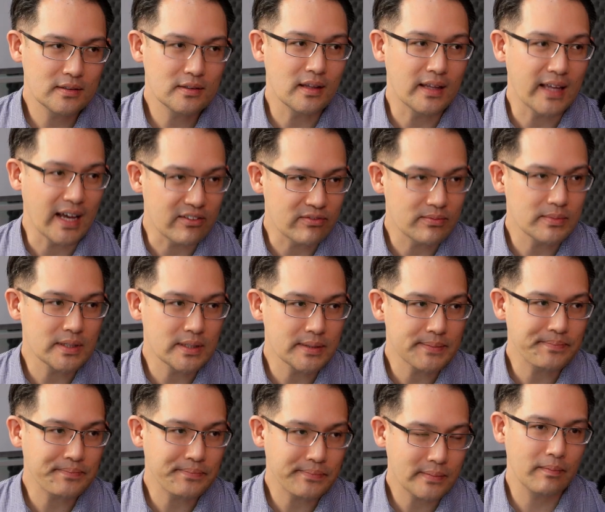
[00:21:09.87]
to the
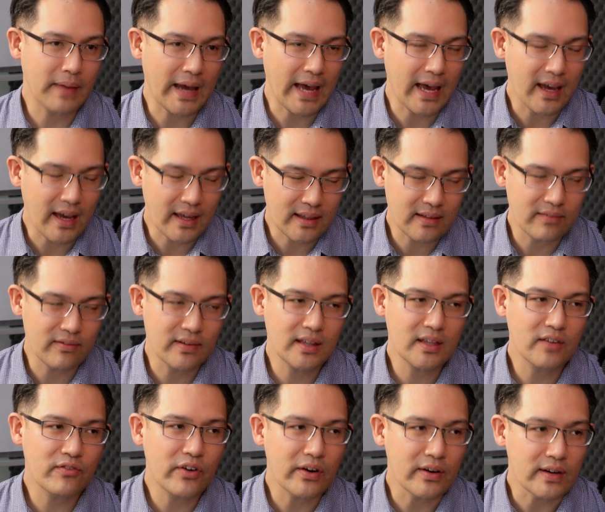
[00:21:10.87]
government. At
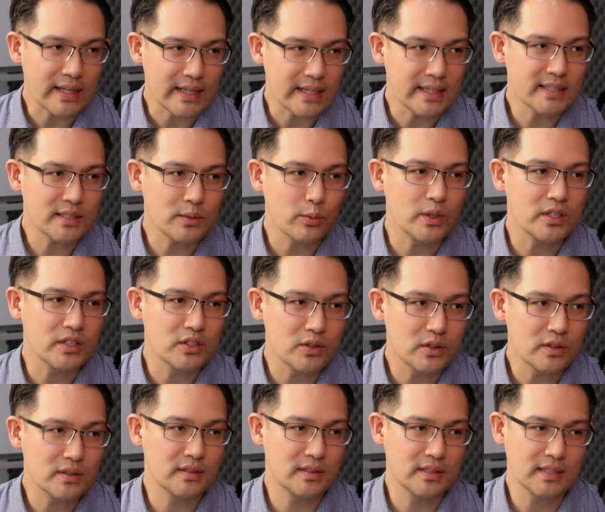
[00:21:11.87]
the very least, we
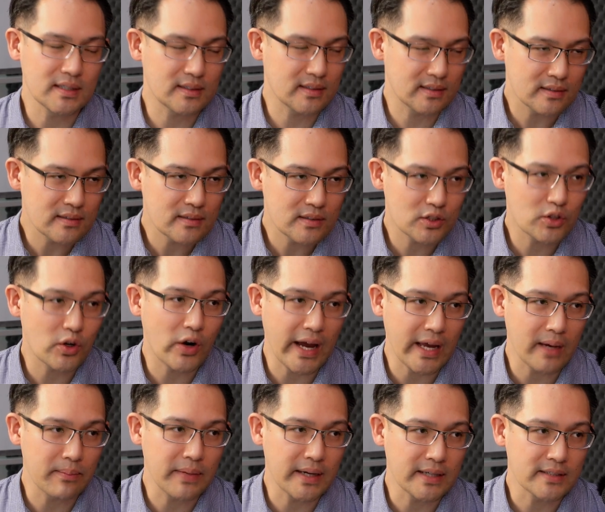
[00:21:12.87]
should just try
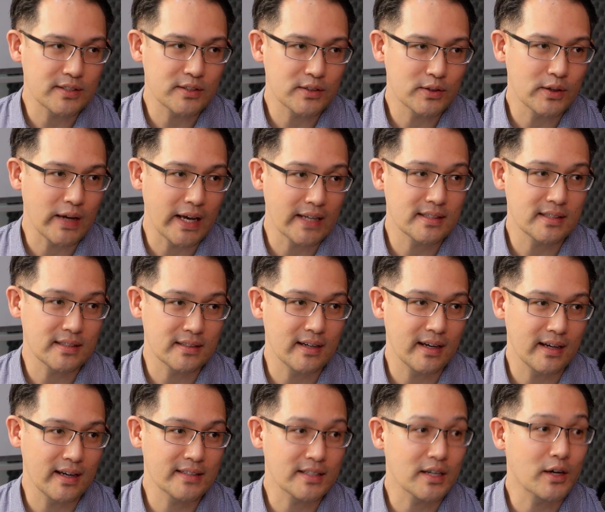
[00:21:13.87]
our best to, as
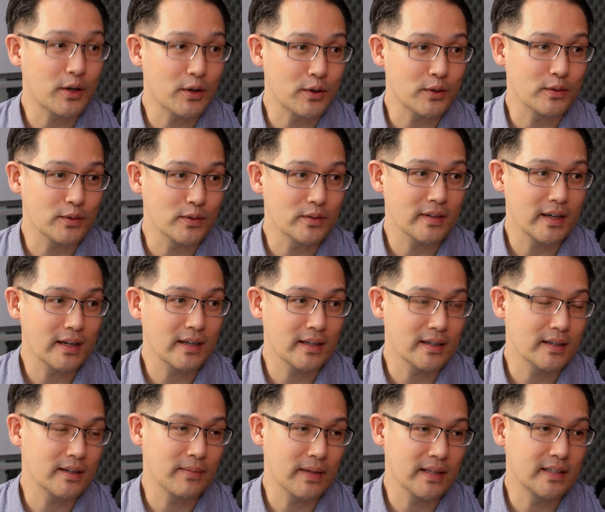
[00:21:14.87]
a whole,
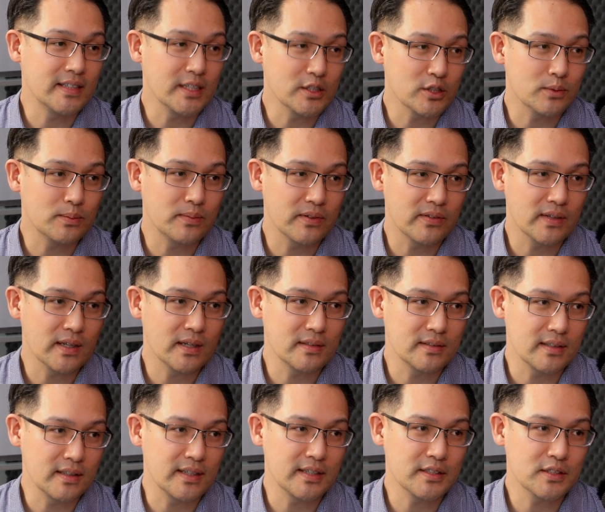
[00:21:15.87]

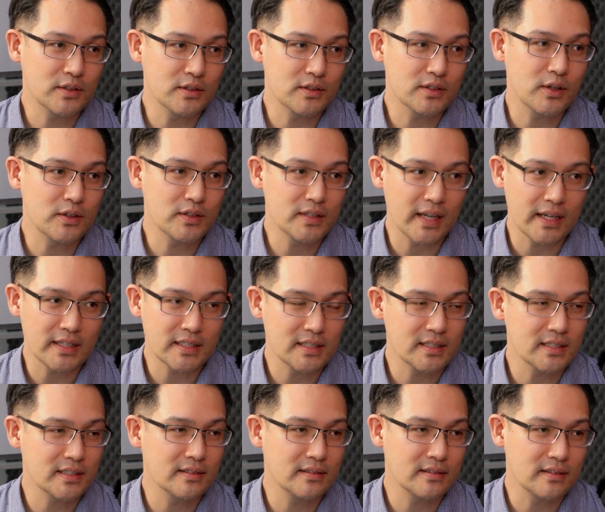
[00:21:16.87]
the dental
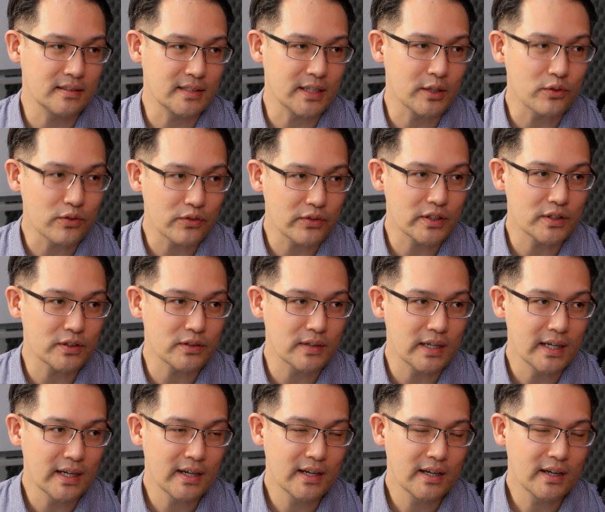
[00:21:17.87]
association, the dental field,
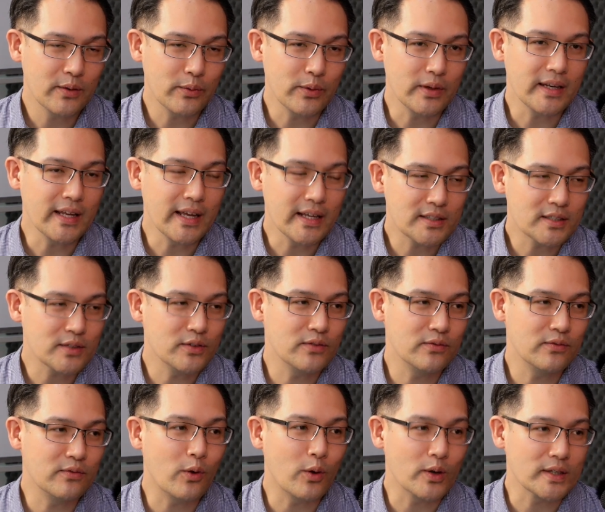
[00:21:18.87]
we need to
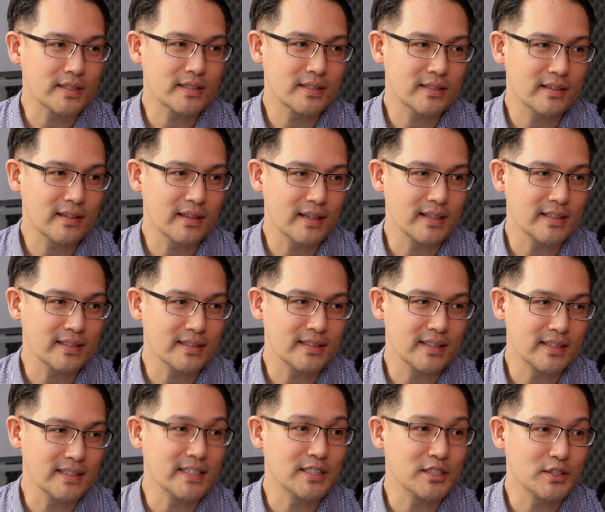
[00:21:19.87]
voice these
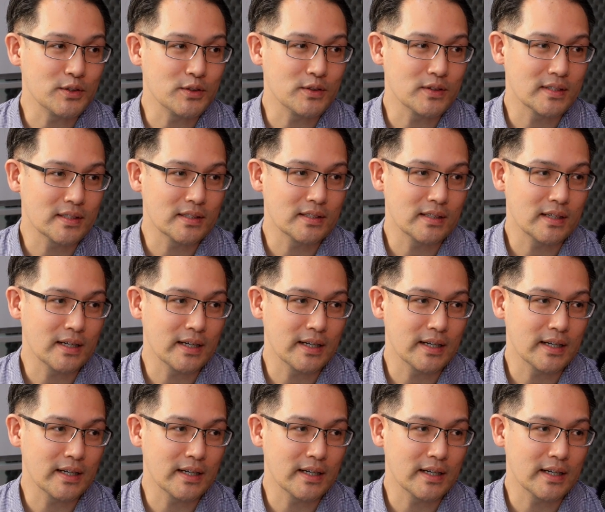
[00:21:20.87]
issues.